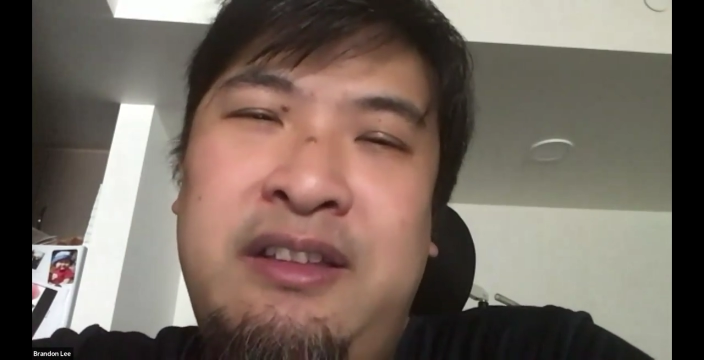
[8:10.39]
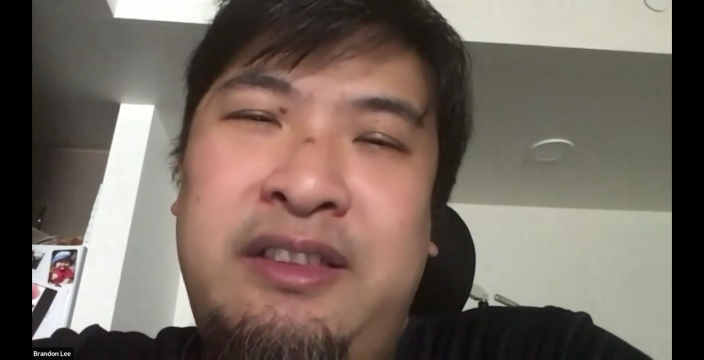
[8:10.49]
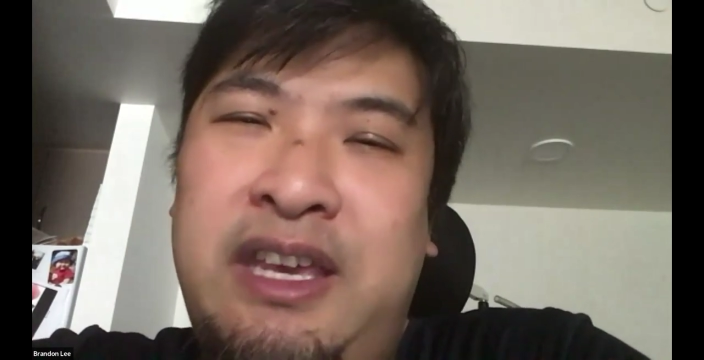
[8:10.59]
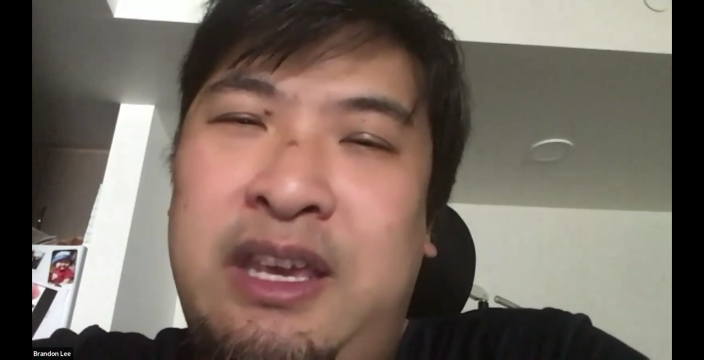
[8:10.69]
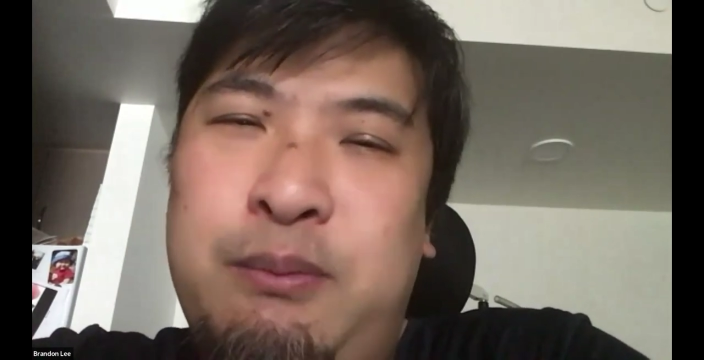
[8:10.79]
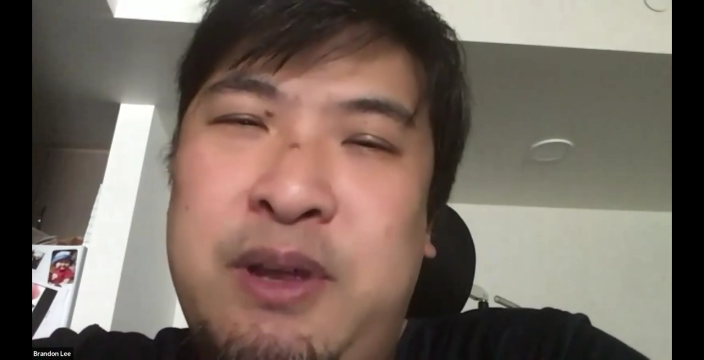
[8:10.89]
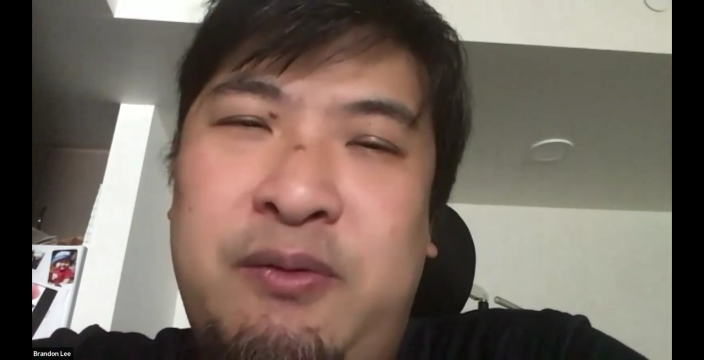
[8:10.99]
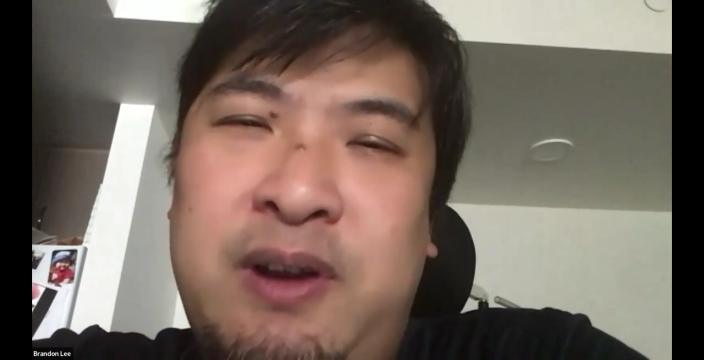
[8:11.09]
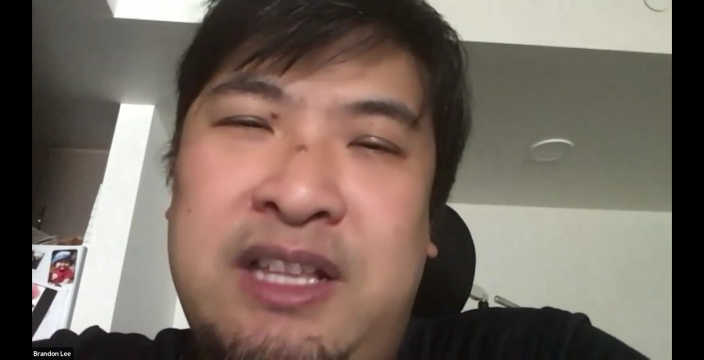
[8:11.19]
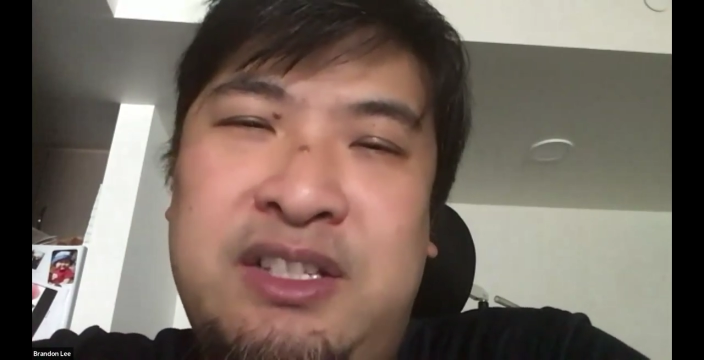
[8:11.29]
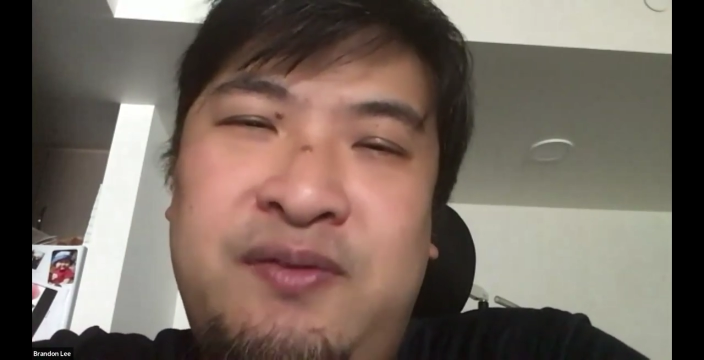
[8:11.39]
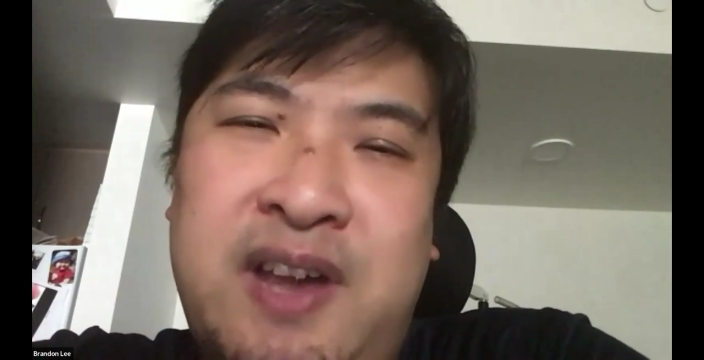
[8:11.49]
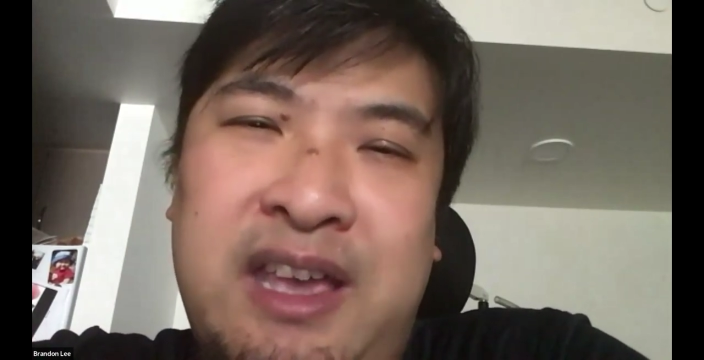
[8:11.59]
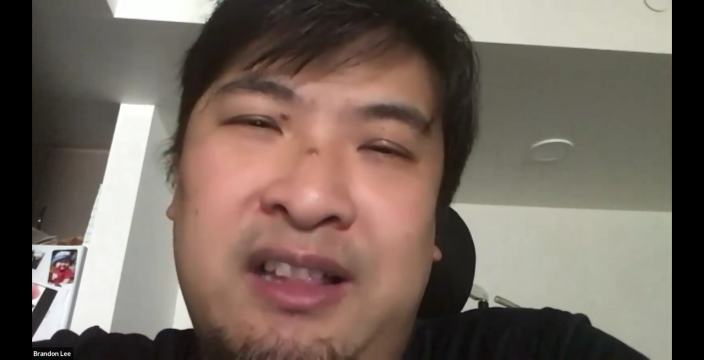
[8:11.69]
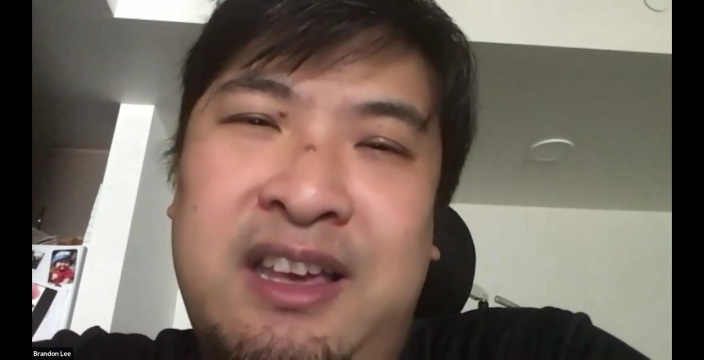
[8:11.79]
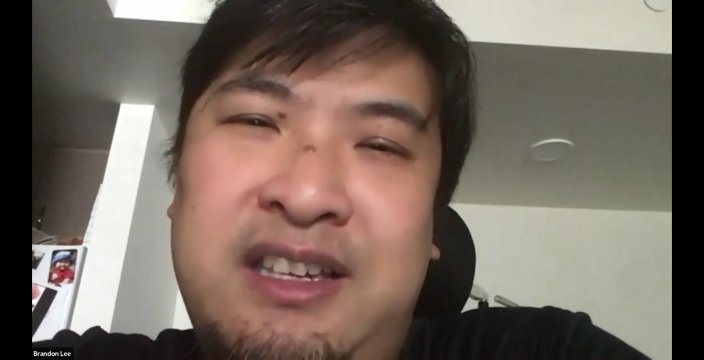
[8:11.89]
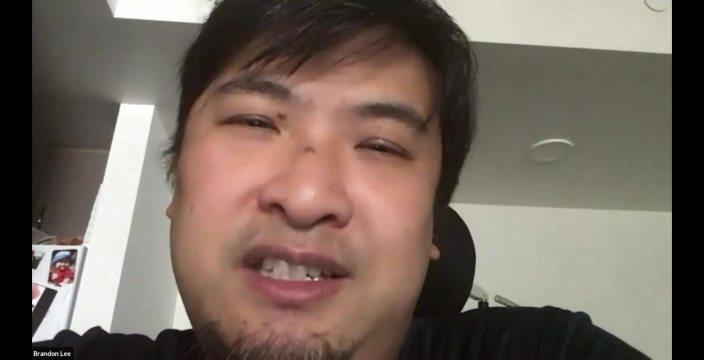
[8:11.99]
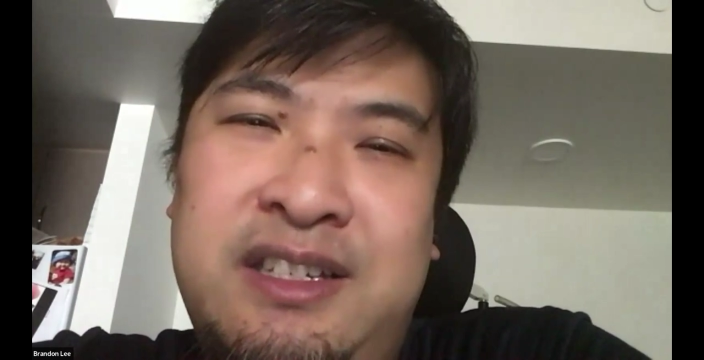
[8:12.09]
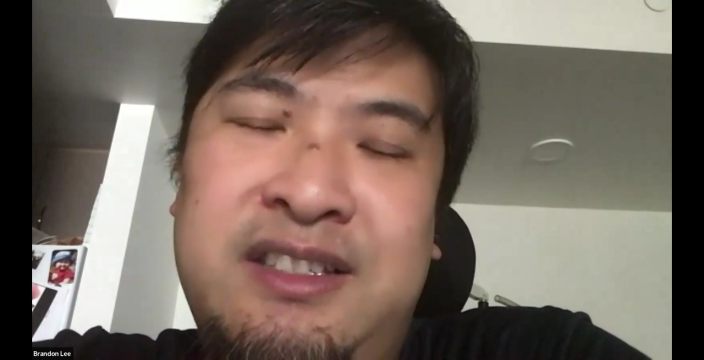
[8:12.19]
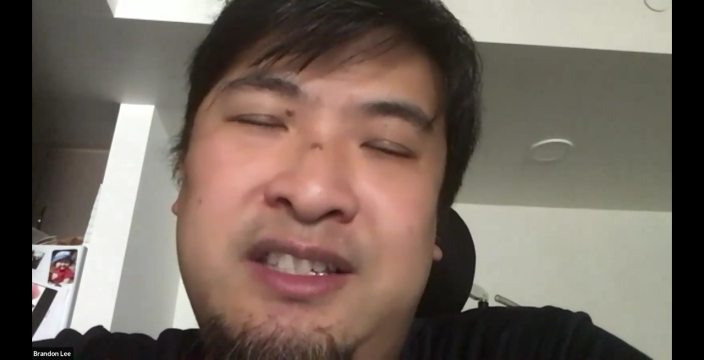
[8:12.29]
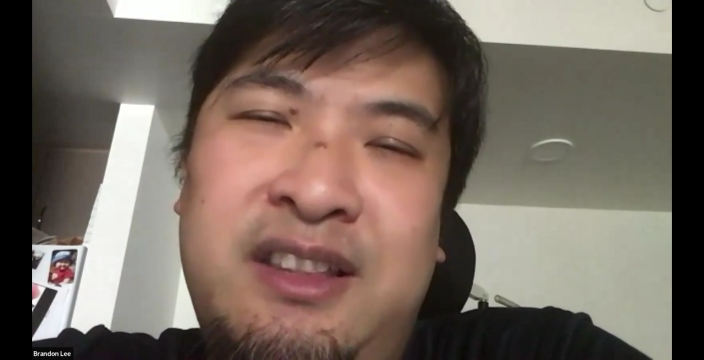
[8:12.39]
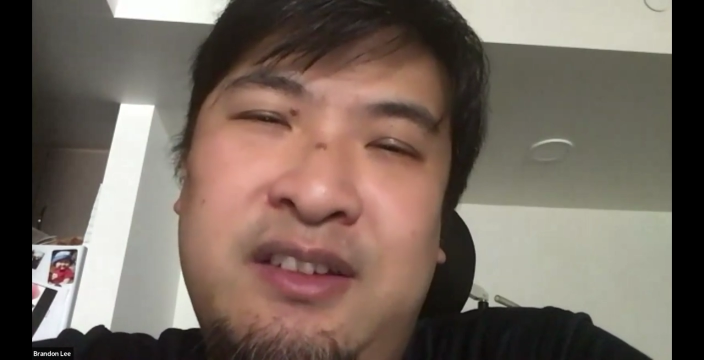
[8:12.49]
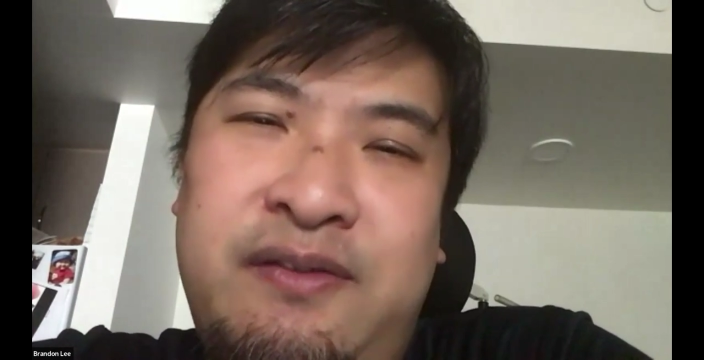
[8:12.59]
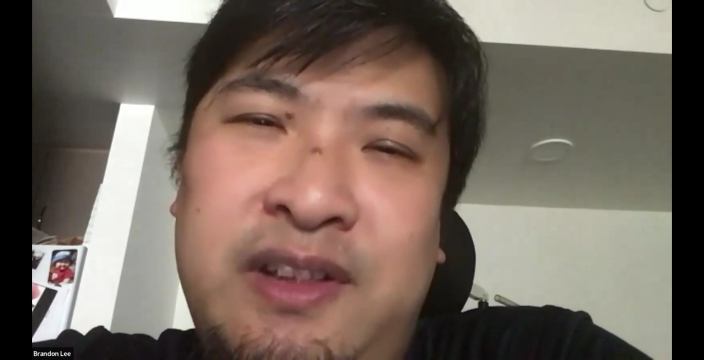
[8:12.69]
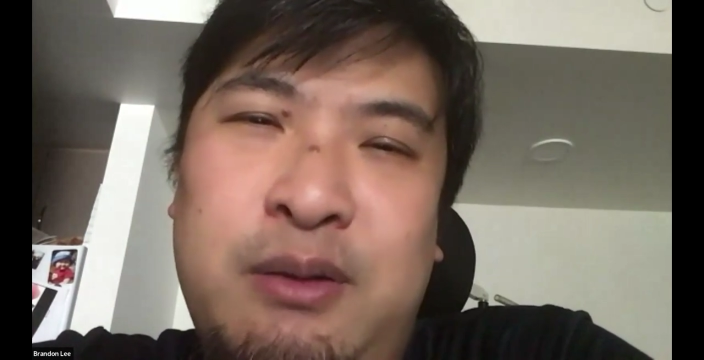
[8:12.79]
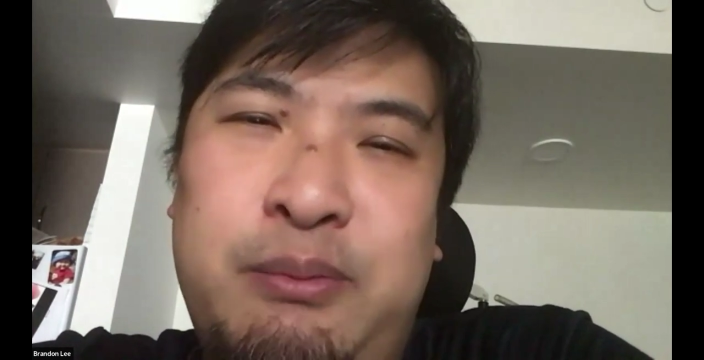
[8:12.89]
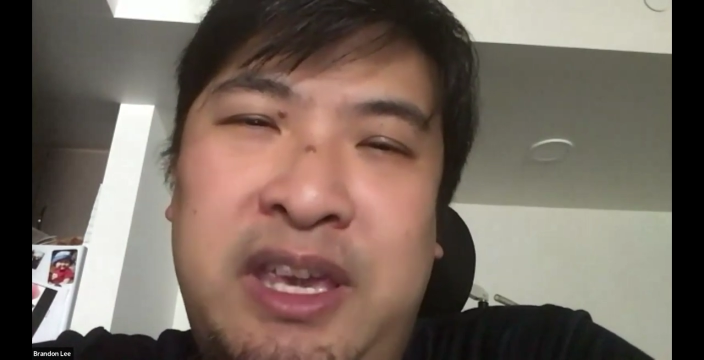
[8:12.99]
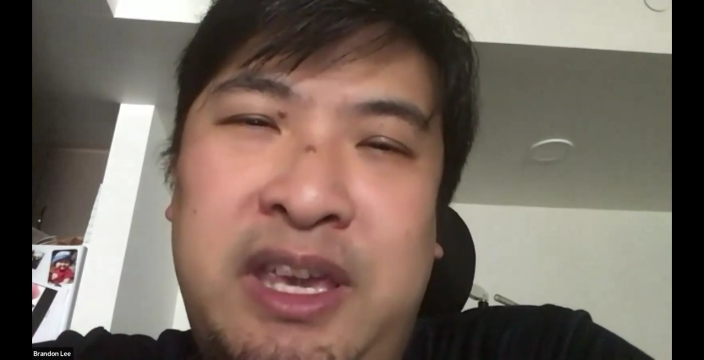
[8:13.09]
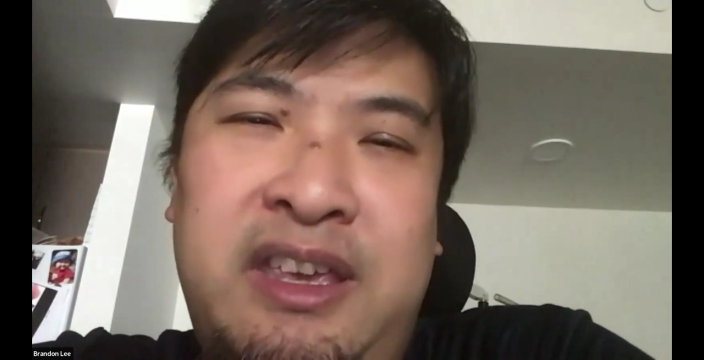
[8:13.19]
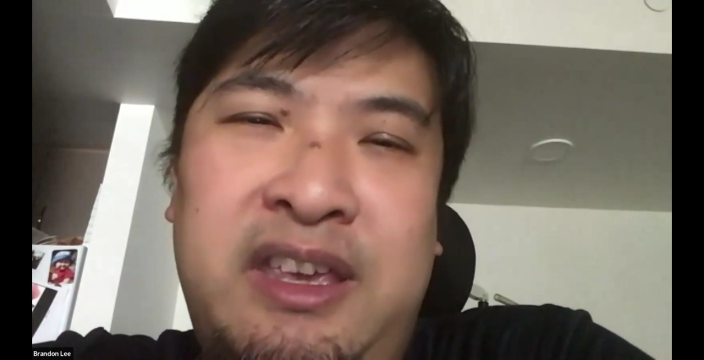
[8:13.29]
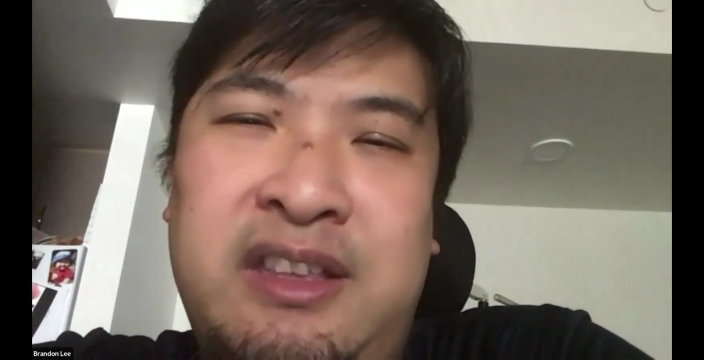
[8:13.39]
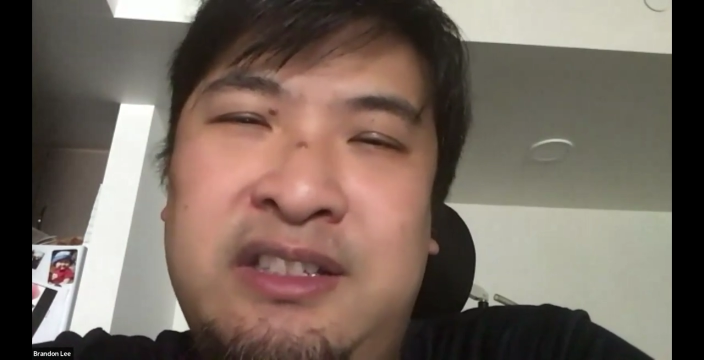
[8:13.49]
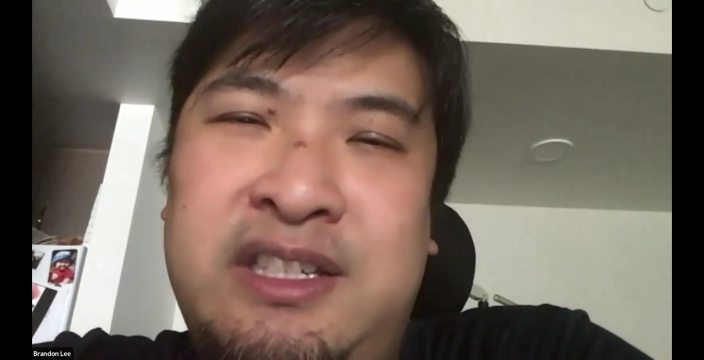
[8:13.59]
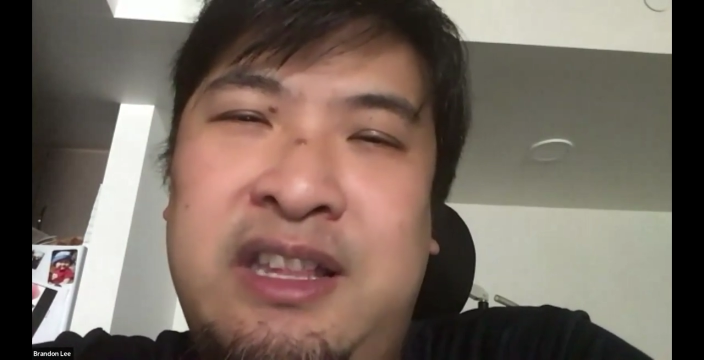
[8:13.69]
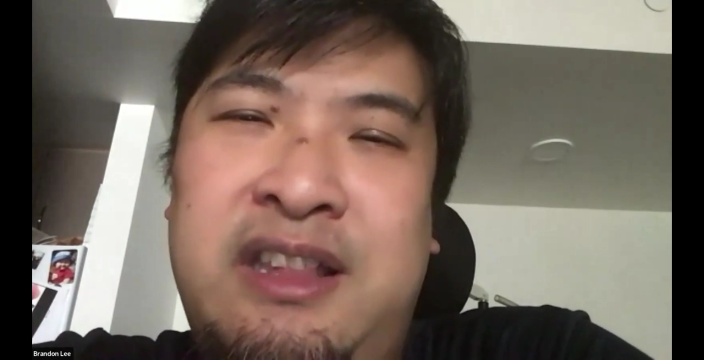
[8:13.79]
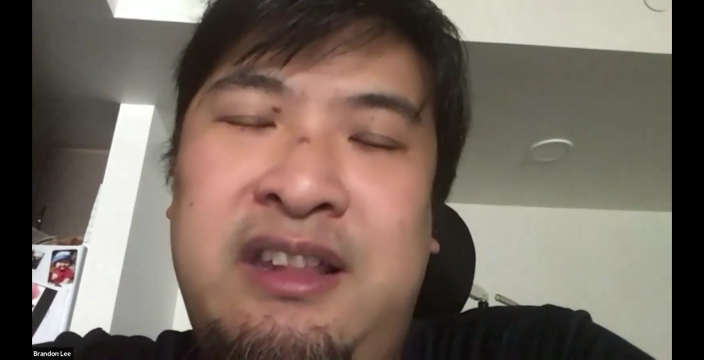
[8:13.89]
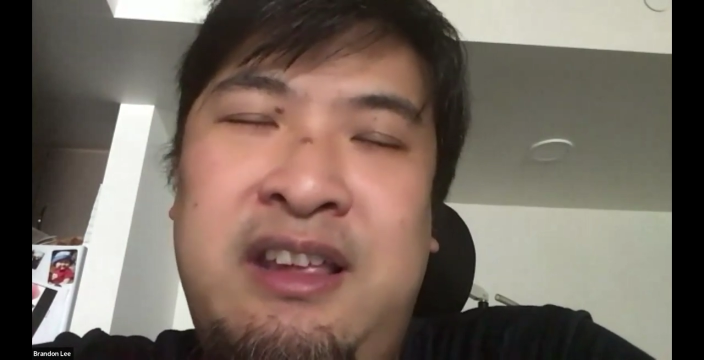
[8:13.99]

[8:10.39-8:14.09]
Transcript: the human rights violations in the Philippines. And